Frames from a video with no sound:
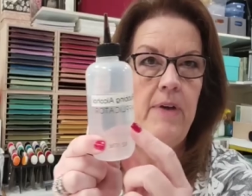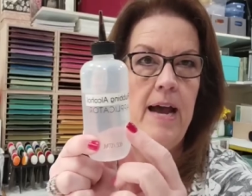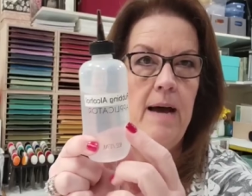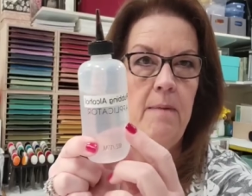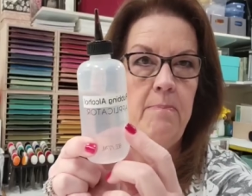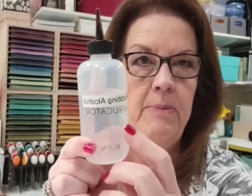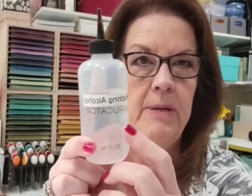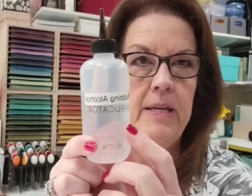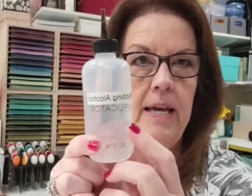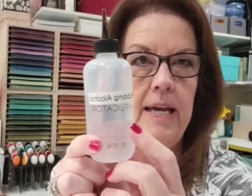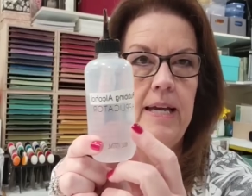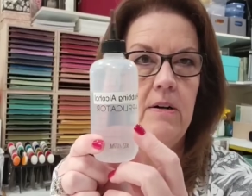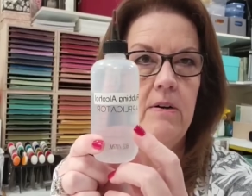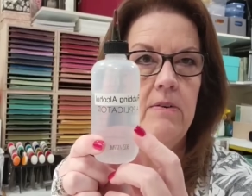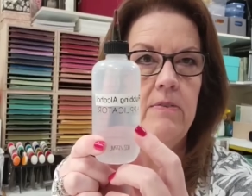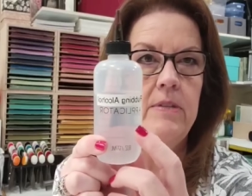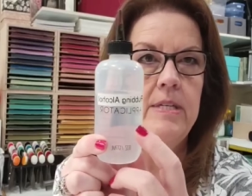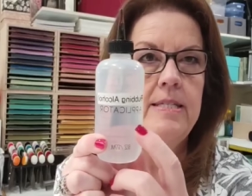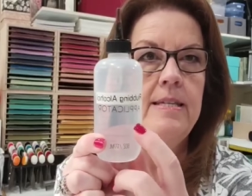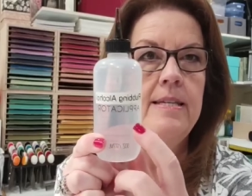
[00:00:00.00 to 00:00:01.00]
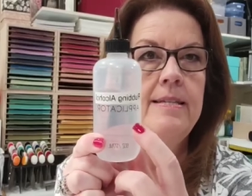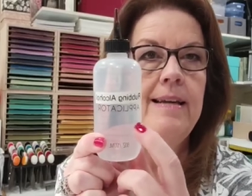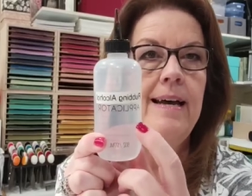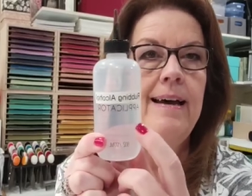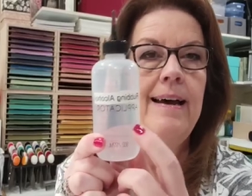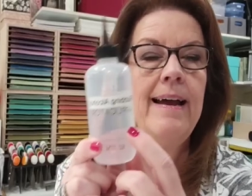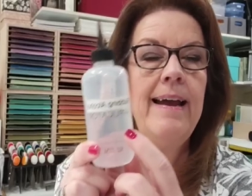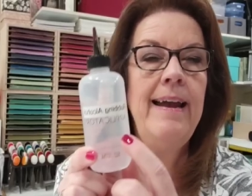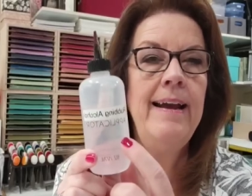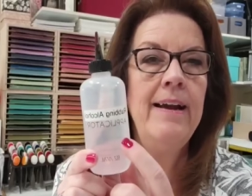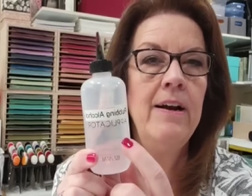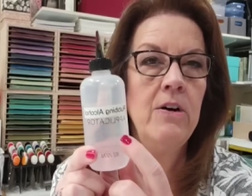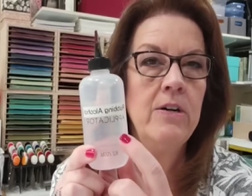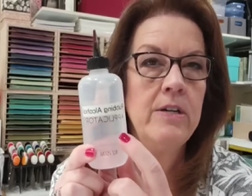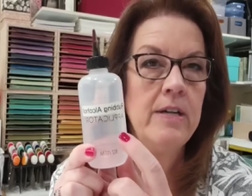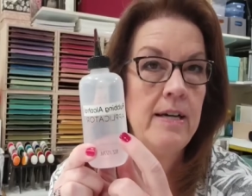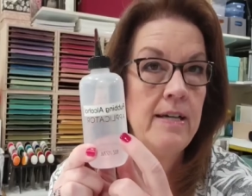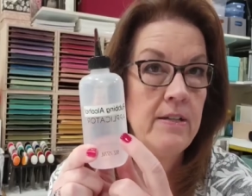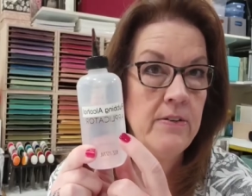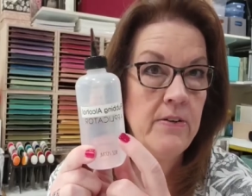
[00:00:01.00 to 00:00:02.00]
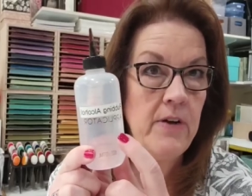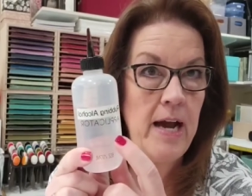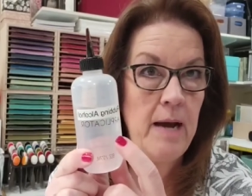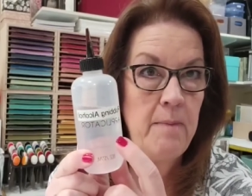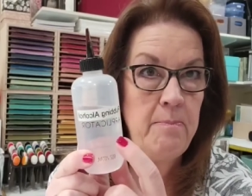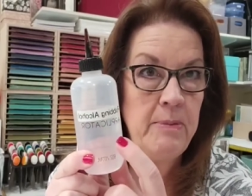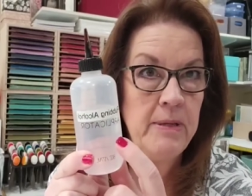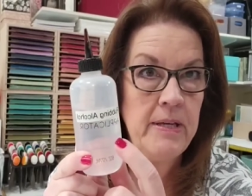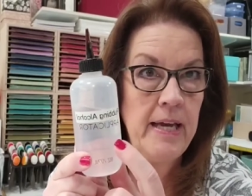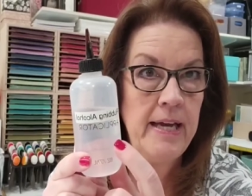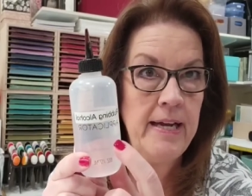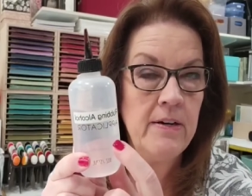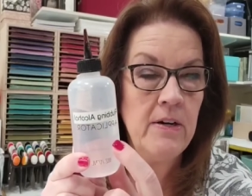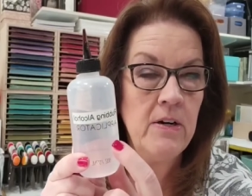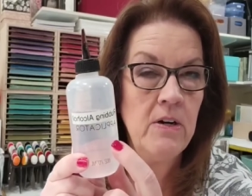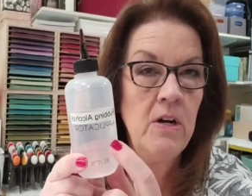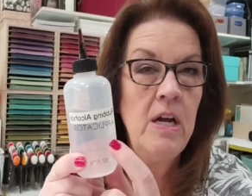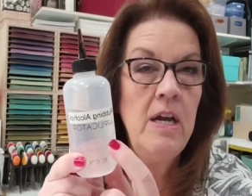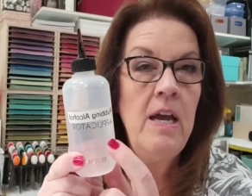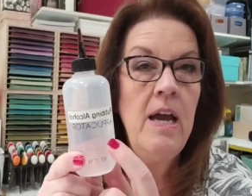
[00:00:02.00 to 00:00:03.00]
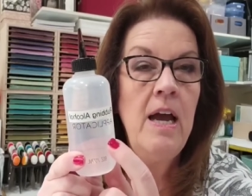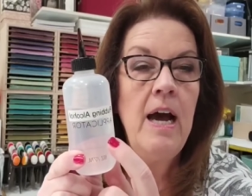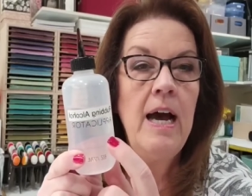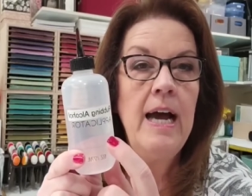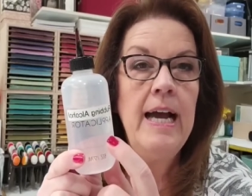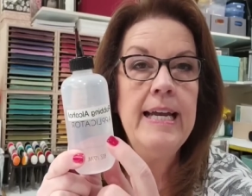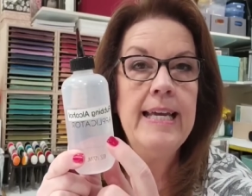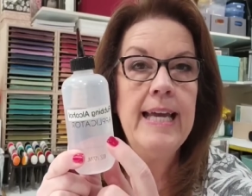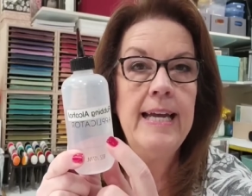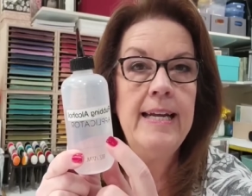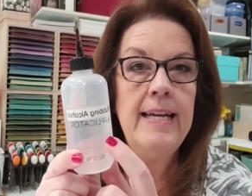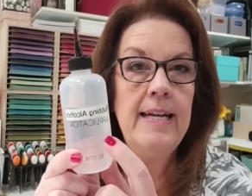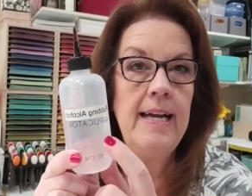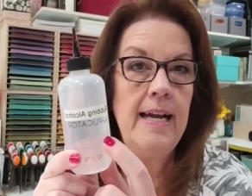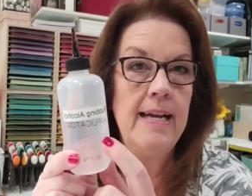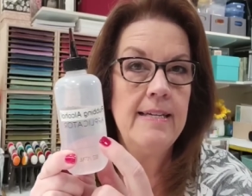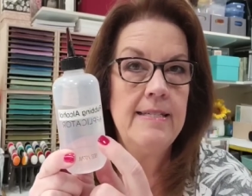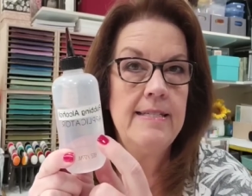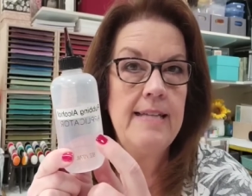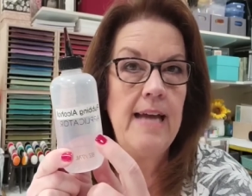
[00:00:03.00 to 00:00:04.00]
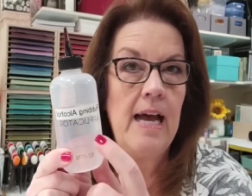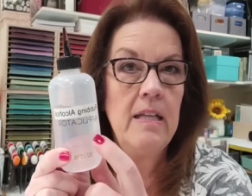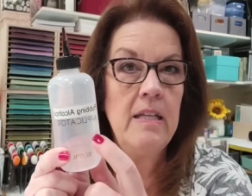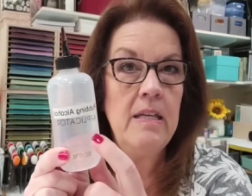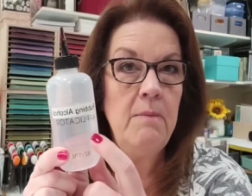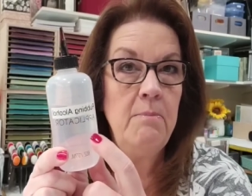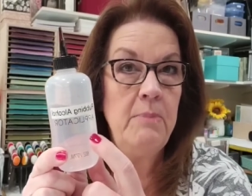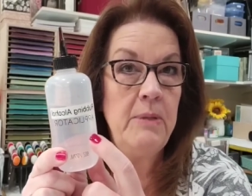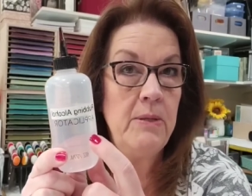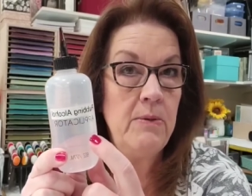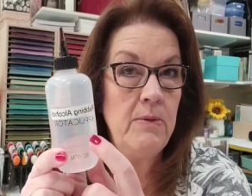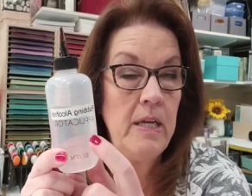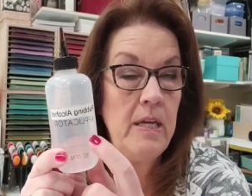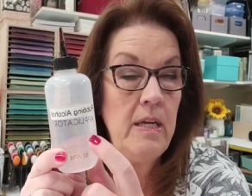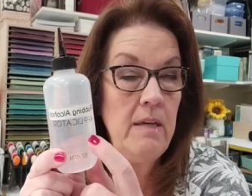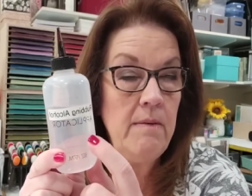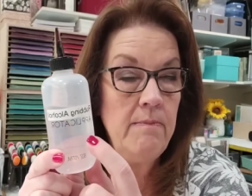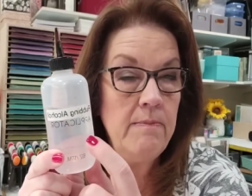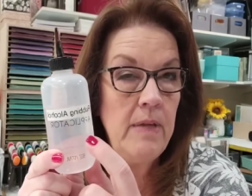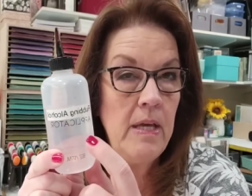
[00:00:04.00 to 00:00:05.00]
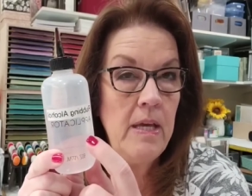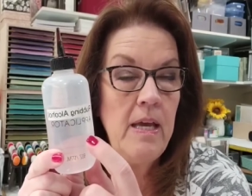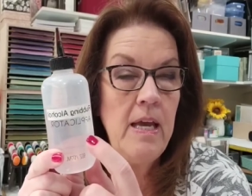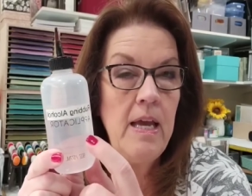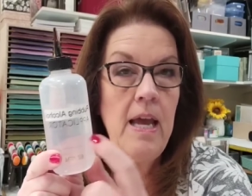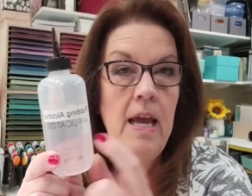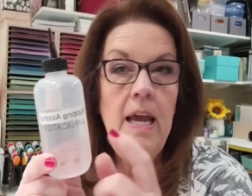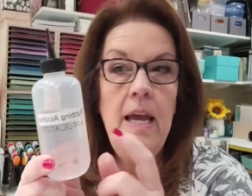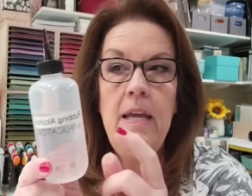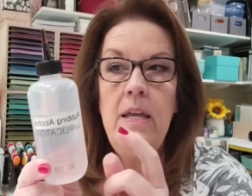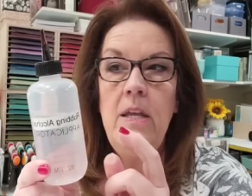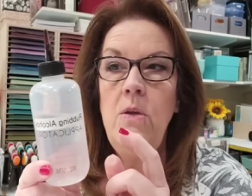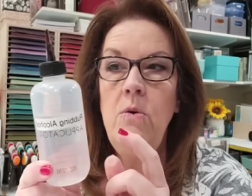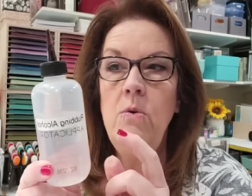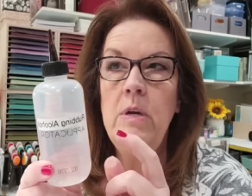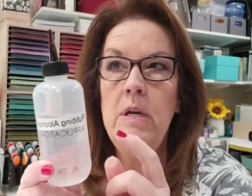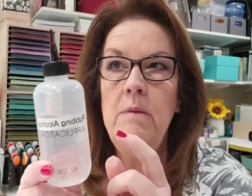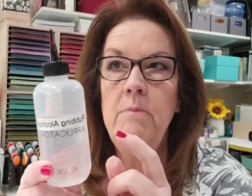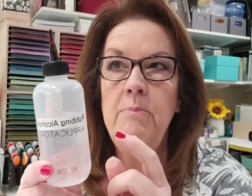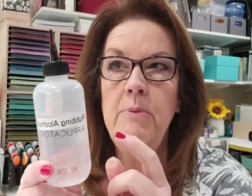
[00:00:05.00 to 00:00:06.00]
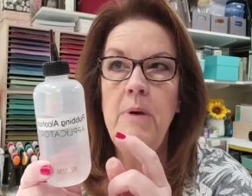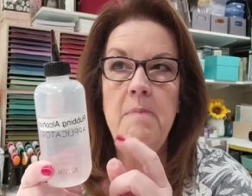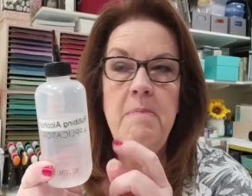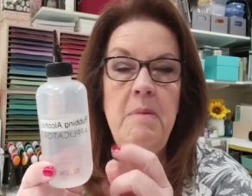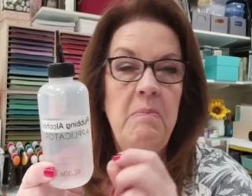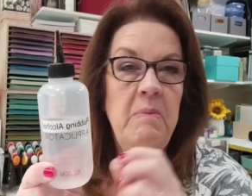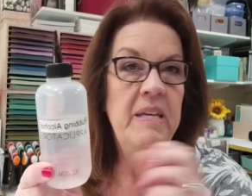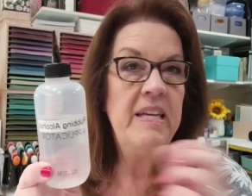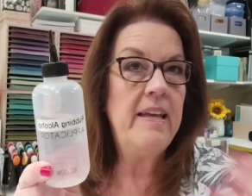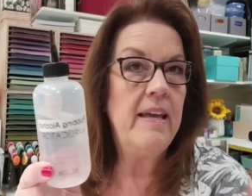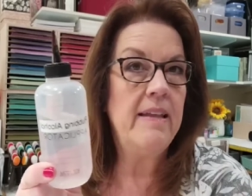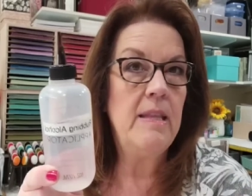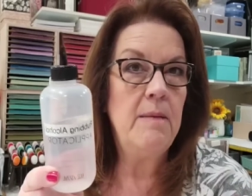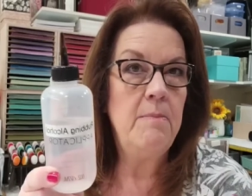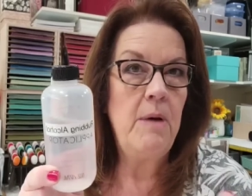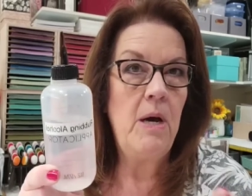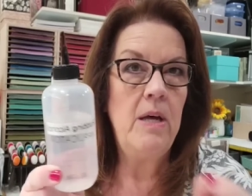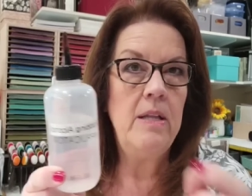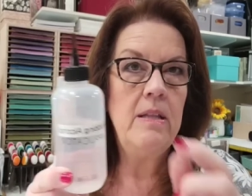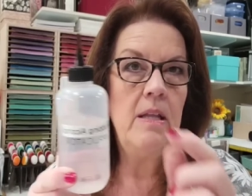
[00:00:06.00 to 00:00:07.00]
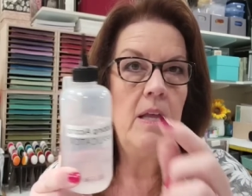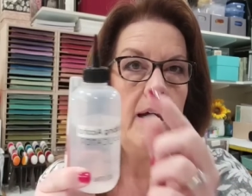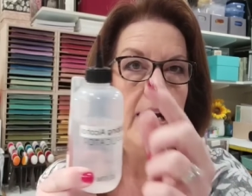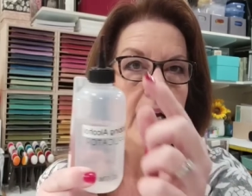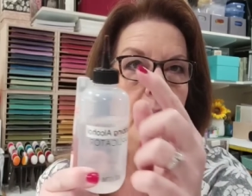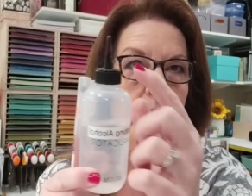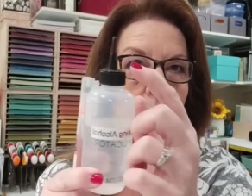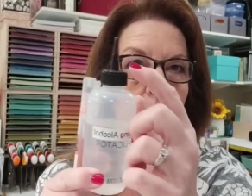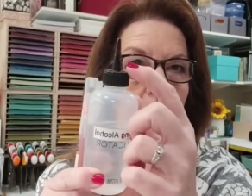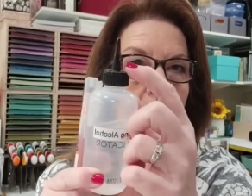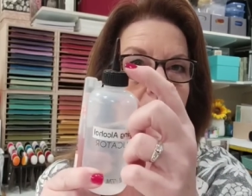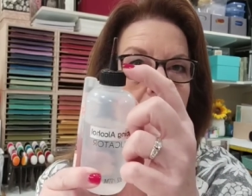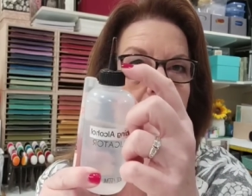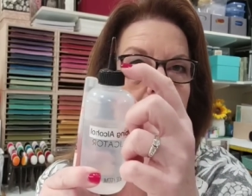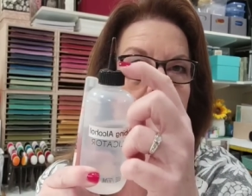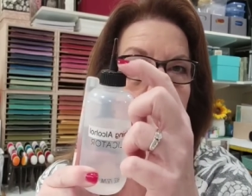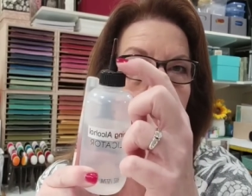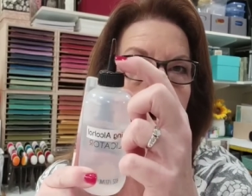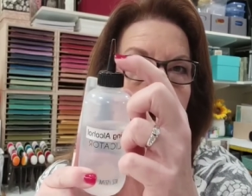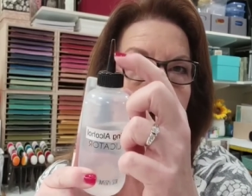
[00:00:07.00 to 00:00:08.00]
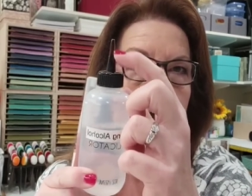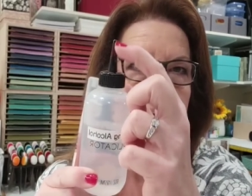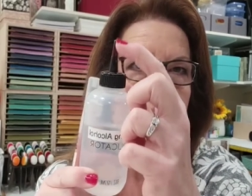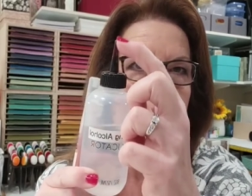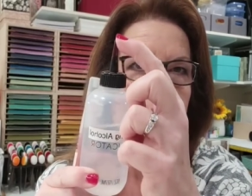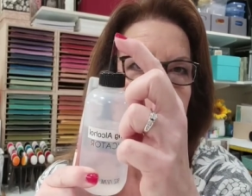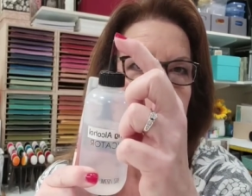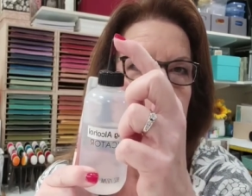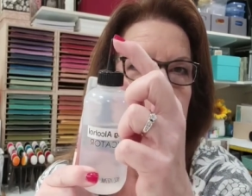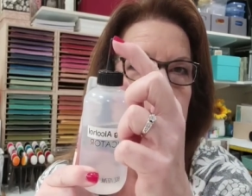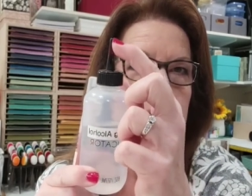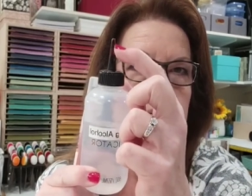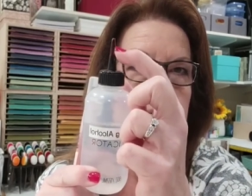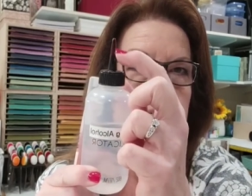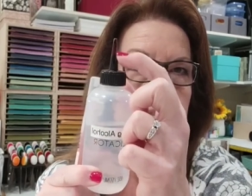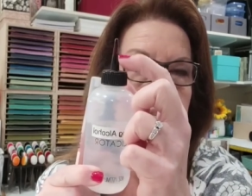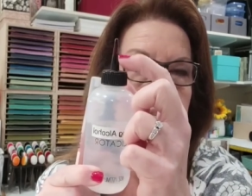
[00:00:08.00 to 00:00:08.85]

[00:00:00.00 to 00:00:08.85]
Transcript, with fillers: applicator. This is a hair color applicator. I get it at Sally Beauty. You can probably get them online, but what I like is